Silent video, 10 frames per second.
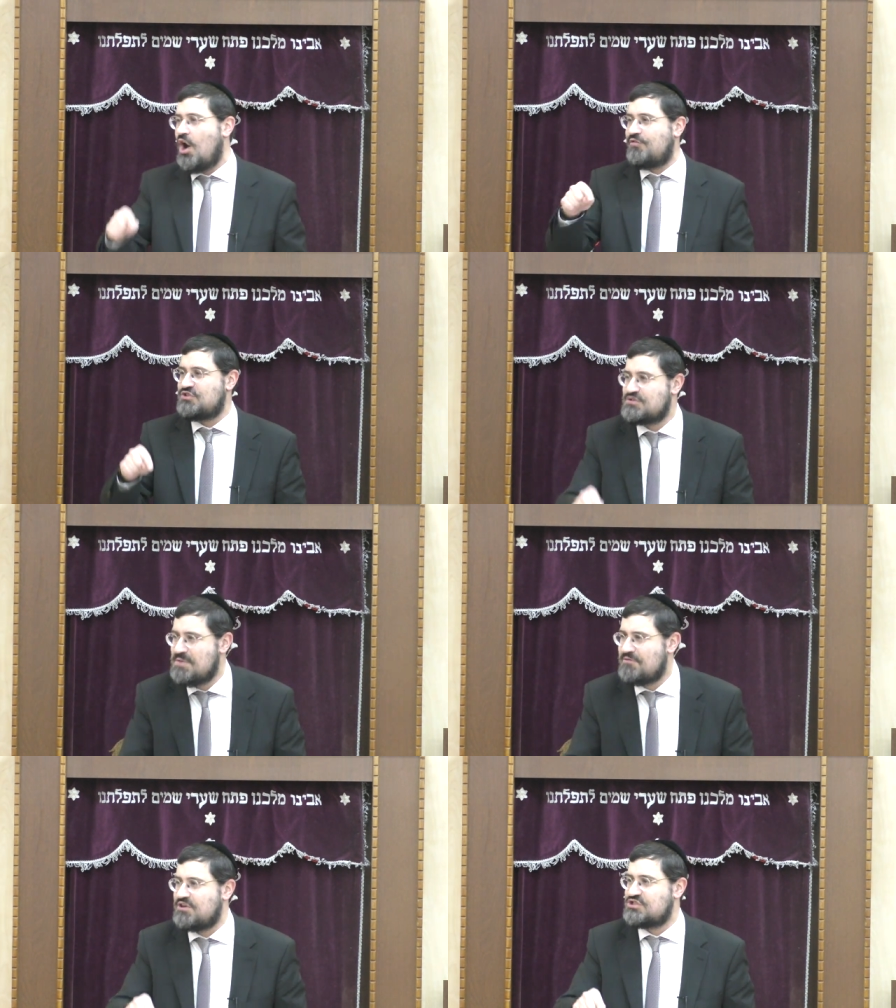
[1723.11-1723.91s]
of
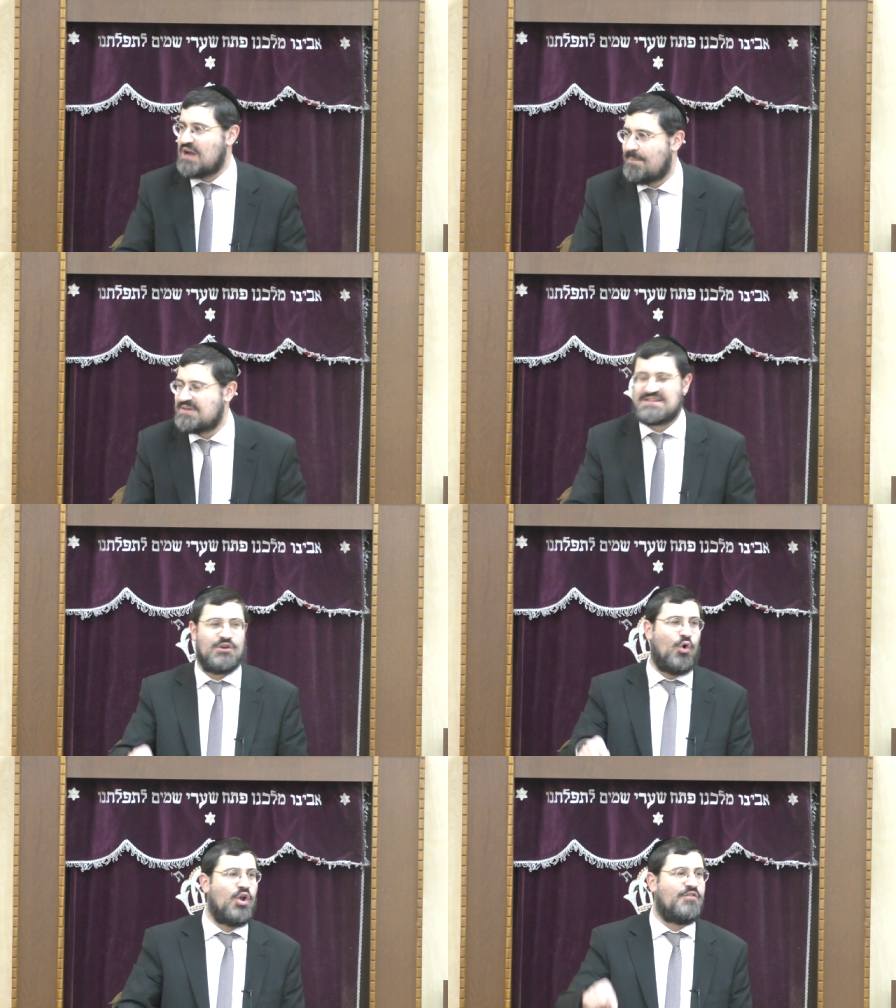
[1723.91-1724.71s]
Shmira Shabbos in
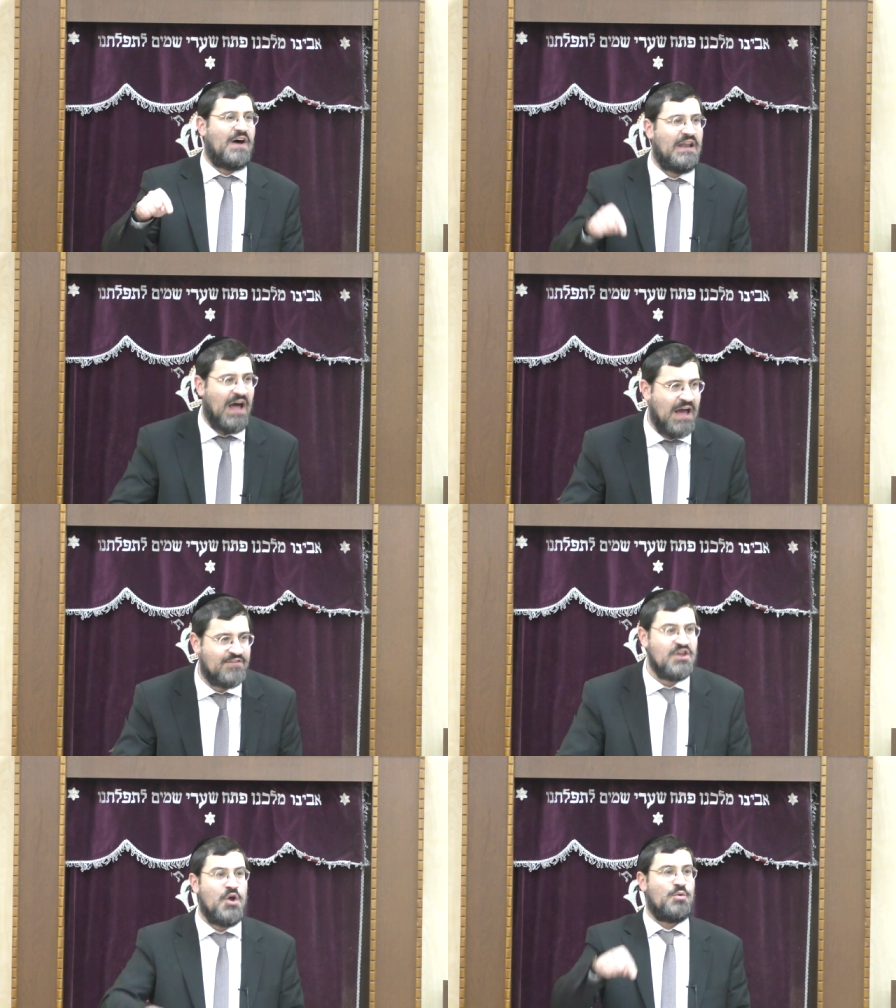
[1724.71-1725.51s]
all of our
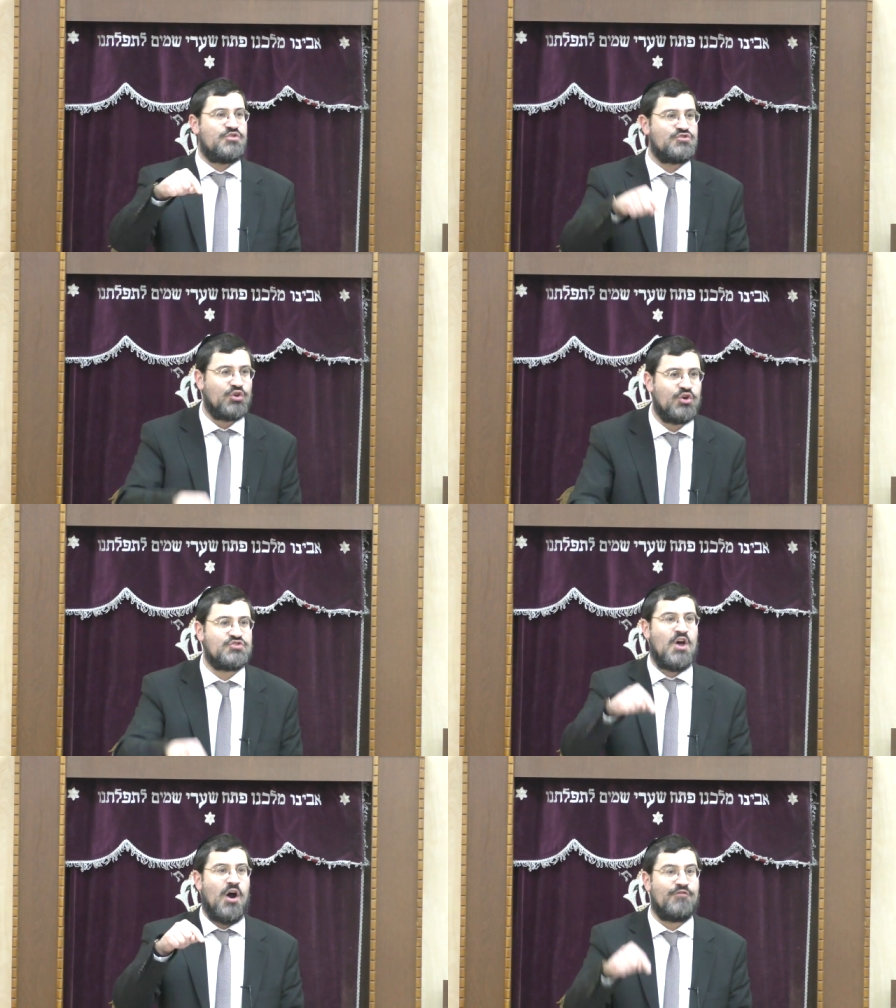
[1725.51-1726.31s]
lives with the
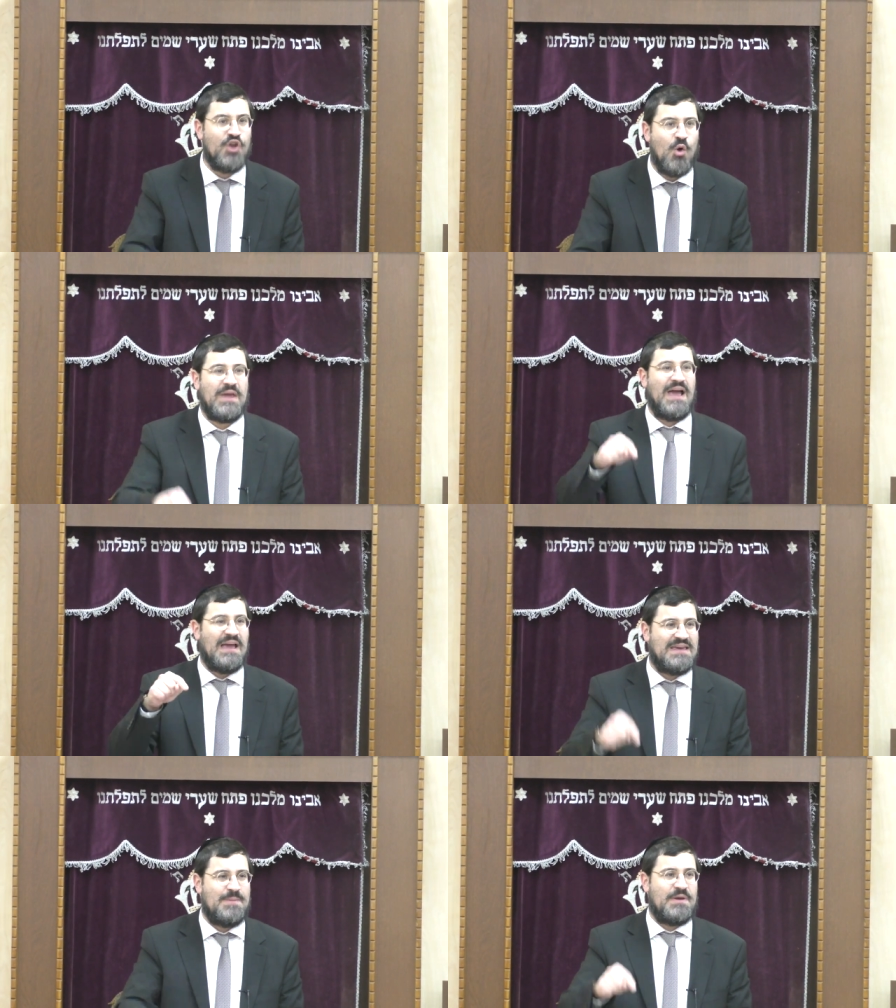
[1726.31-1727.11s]
Schos of knowing
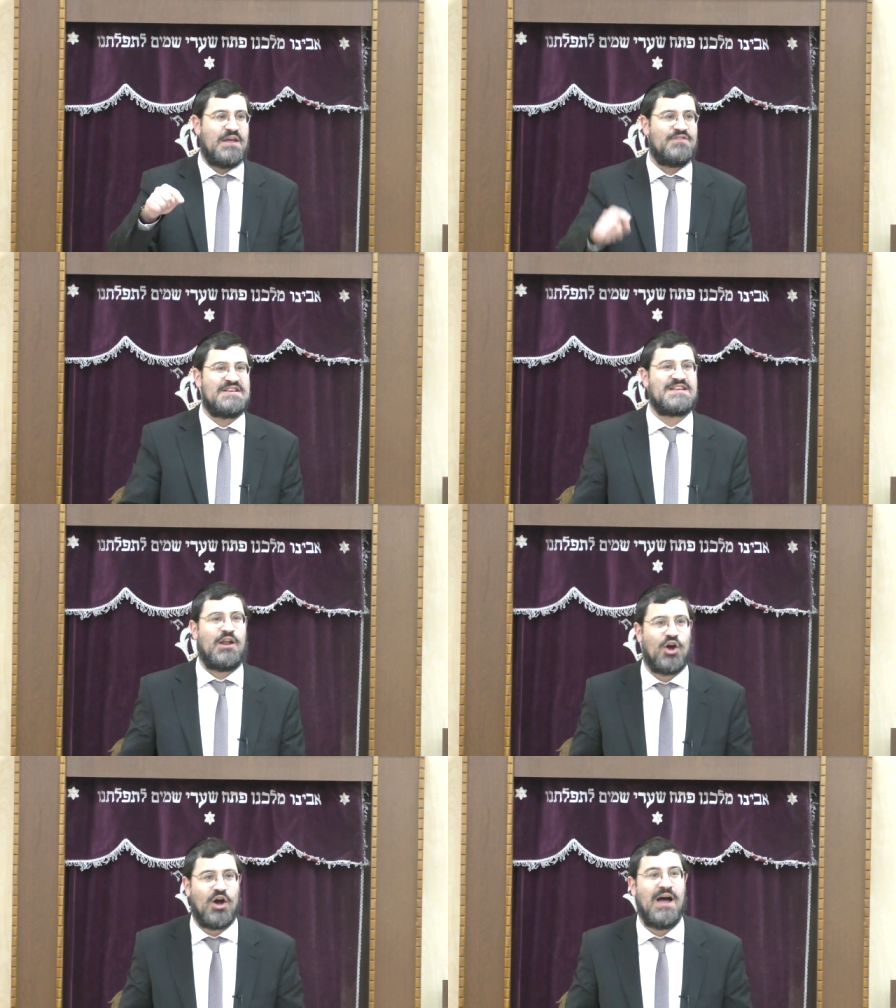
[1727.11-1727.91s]
and keeping this
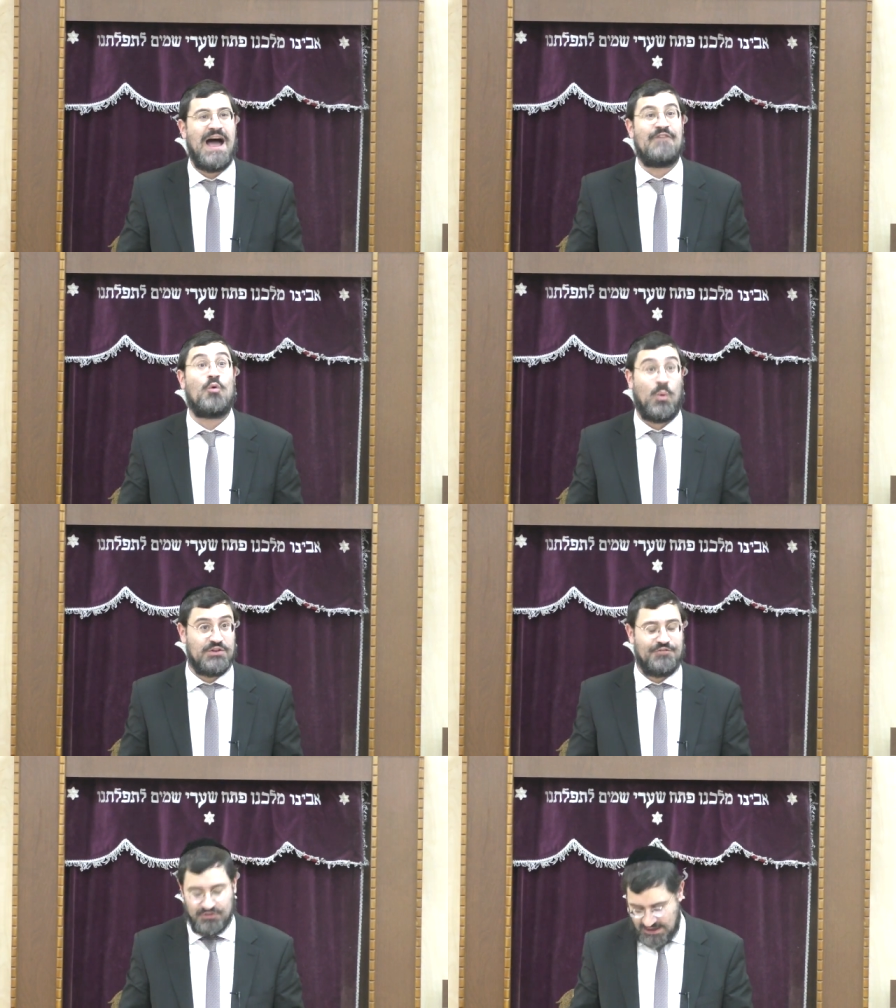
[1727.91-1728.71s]
halacha. Have a
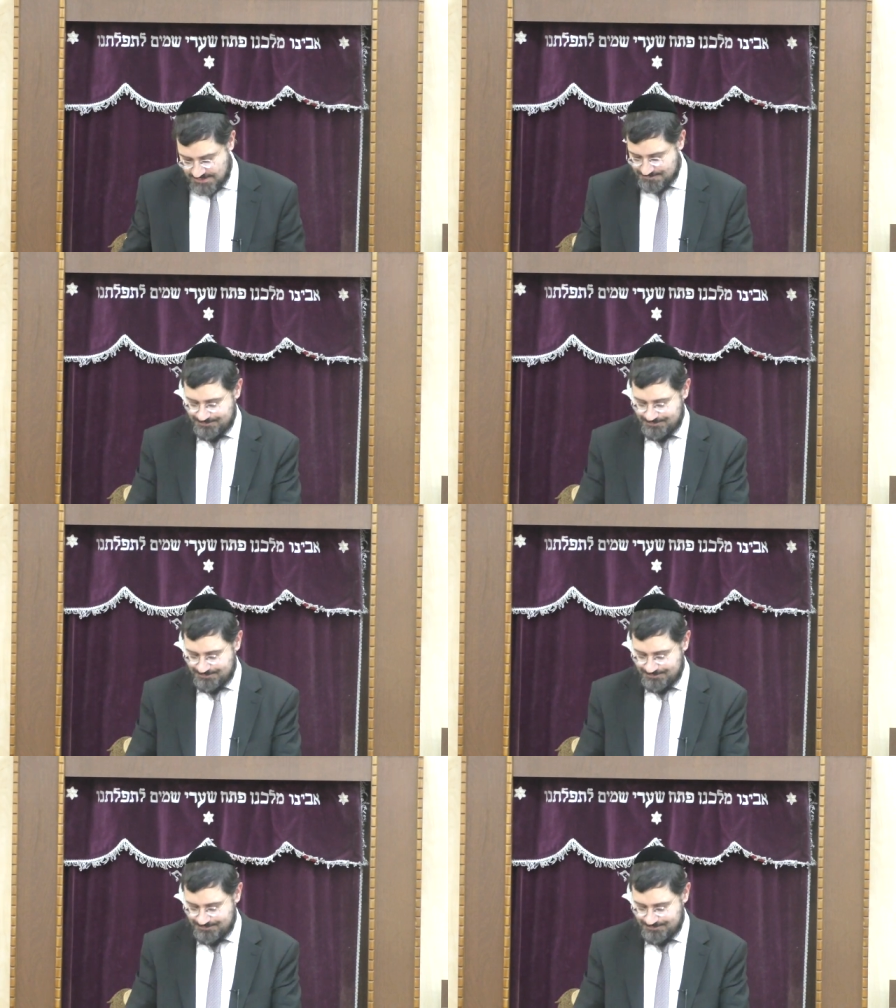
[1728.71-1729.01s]
wonderful day.